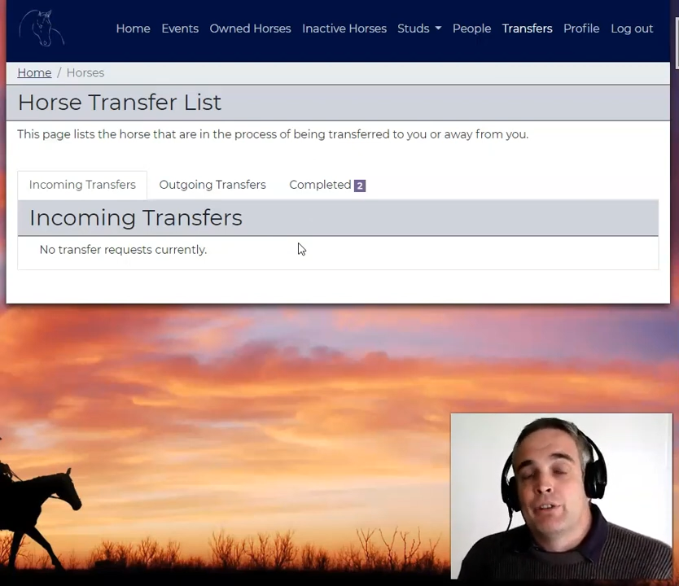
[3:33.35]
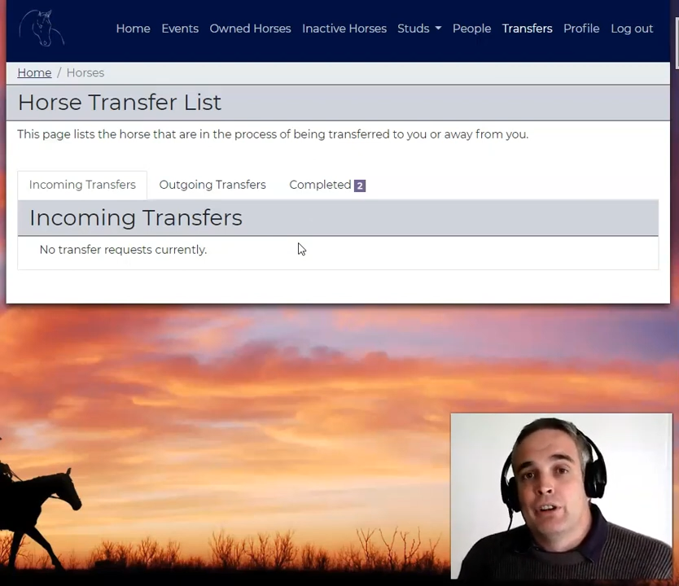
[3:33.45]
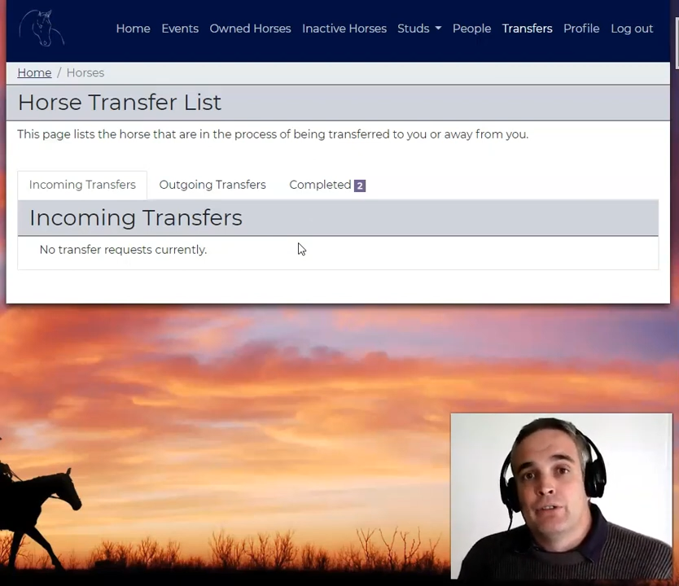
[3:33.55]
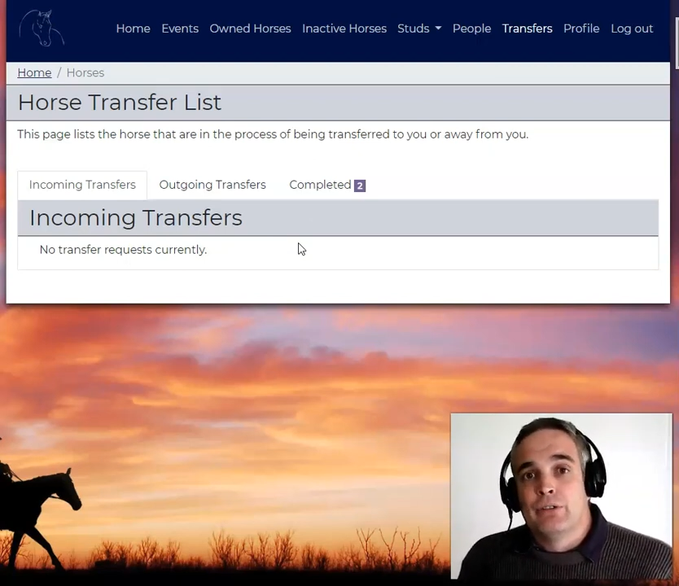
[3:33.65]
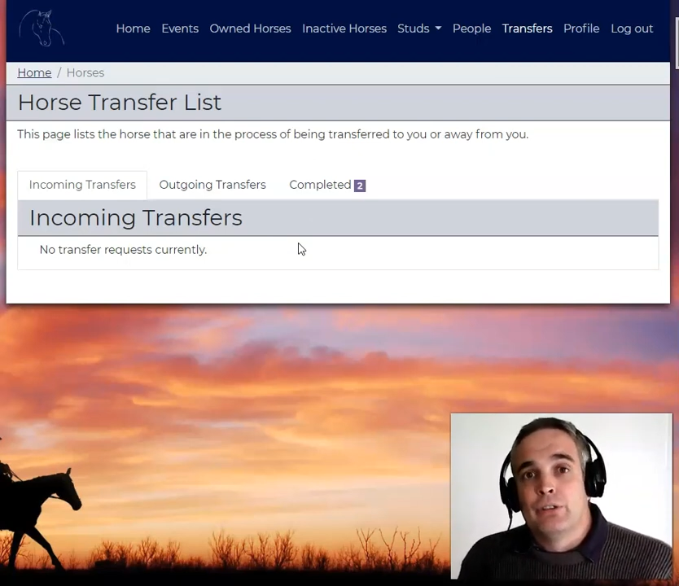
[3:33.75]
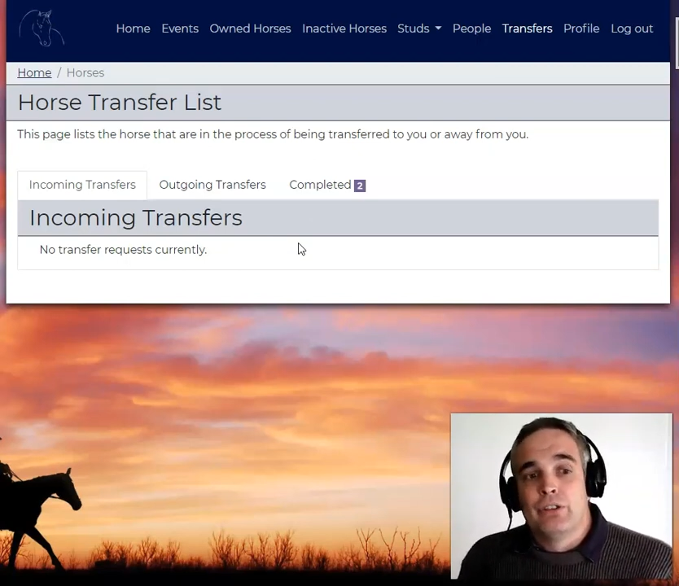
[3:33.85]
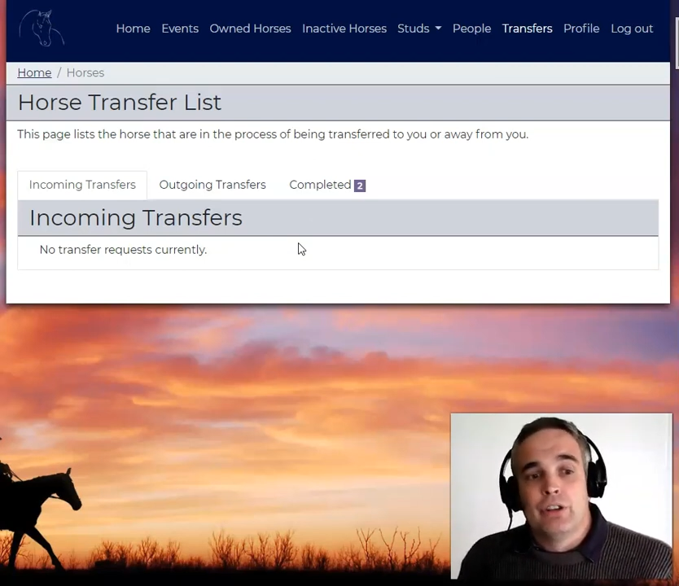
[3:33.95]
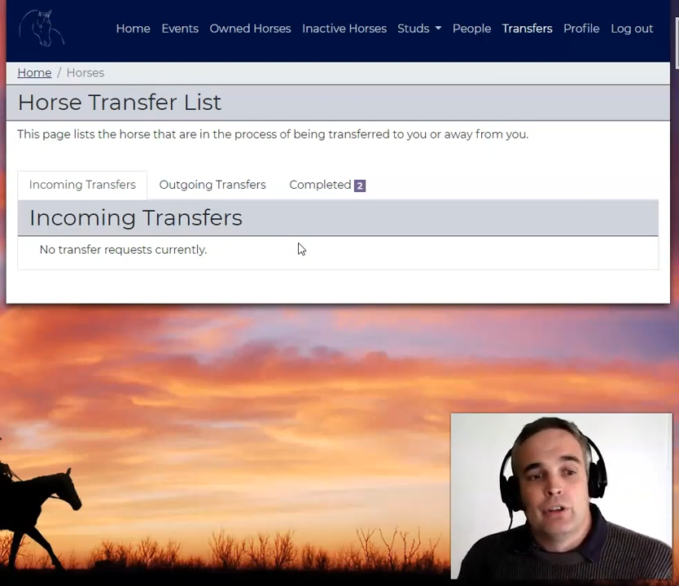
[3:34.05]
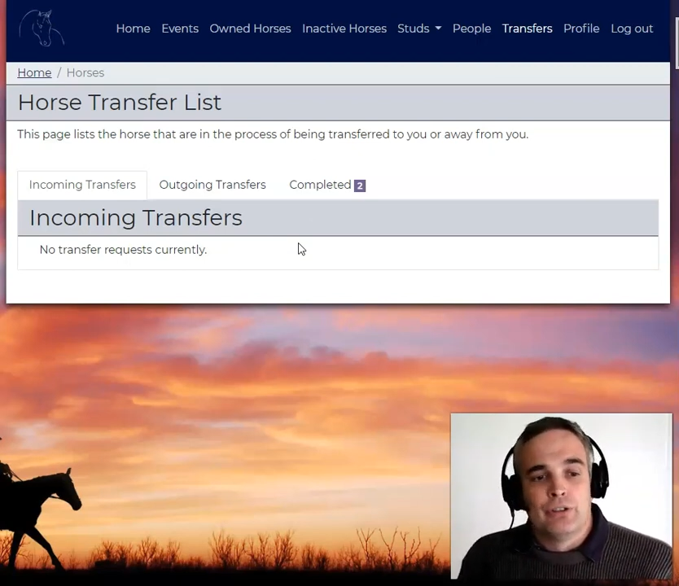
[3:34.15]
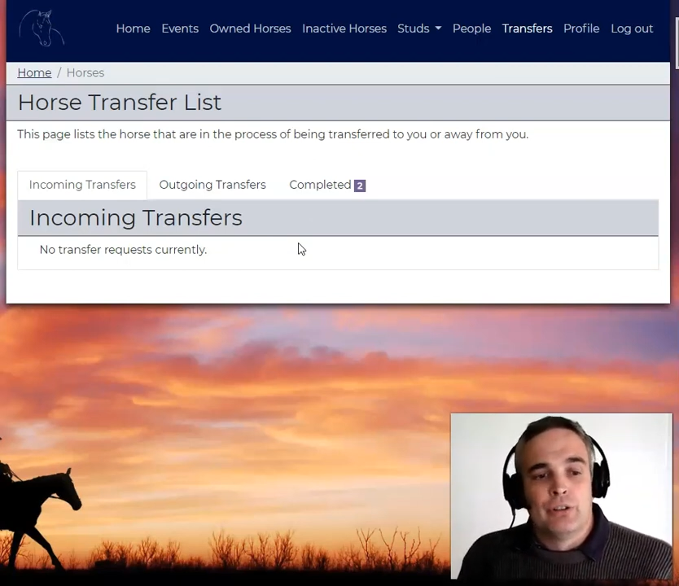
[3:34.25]
transfers
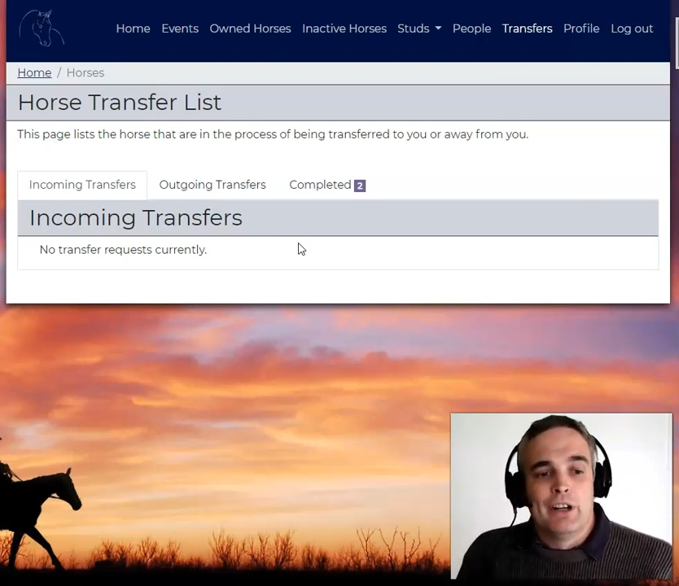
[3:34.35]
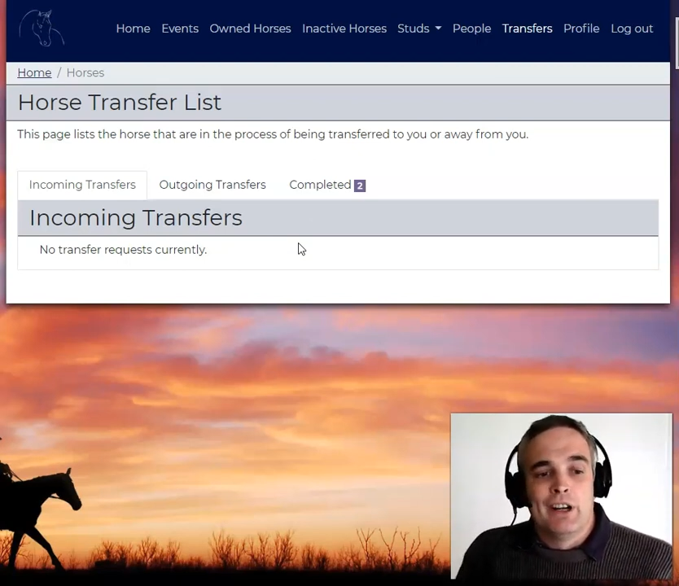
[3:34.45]
there, oh, sorry,